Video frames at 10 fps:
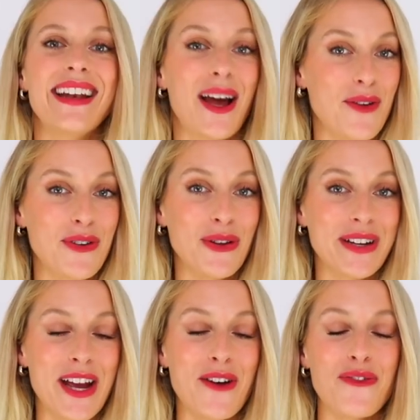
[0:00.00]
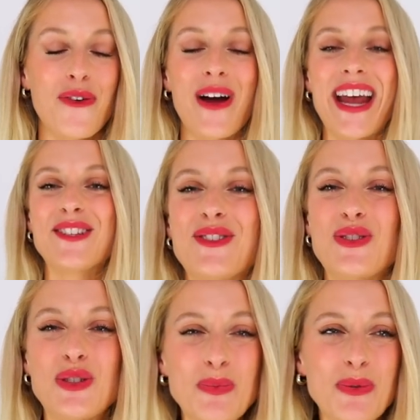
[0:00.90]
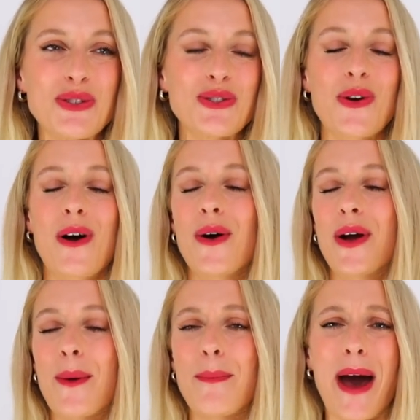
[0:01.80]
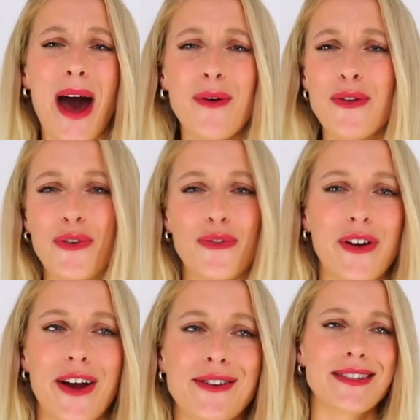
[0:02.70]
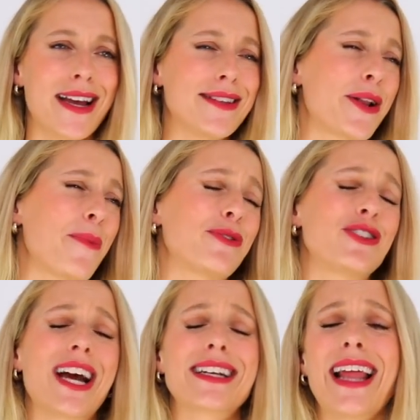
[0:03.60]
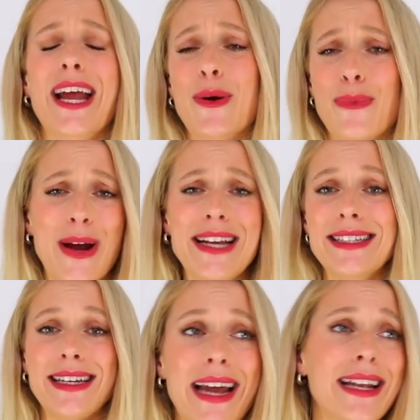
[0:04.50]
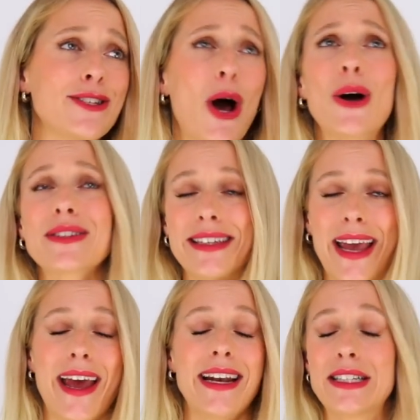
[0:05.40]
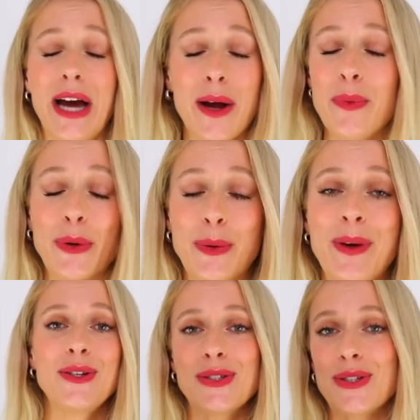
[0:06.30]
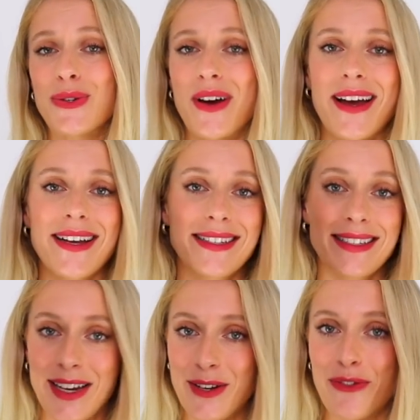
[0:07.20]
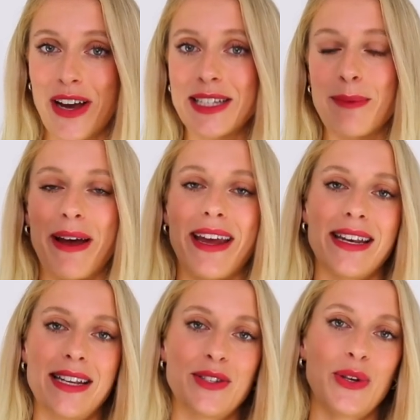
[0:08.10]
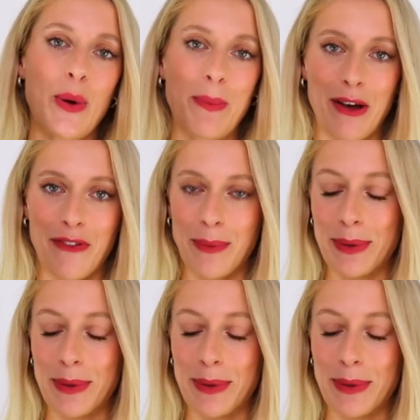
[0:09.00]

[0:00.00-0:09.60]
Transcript: Now, if you're looking for a super strong, powerful fragrance that is gonna project like crazy and intoxicate an entire room, you should try Side Effect by Initio Parfum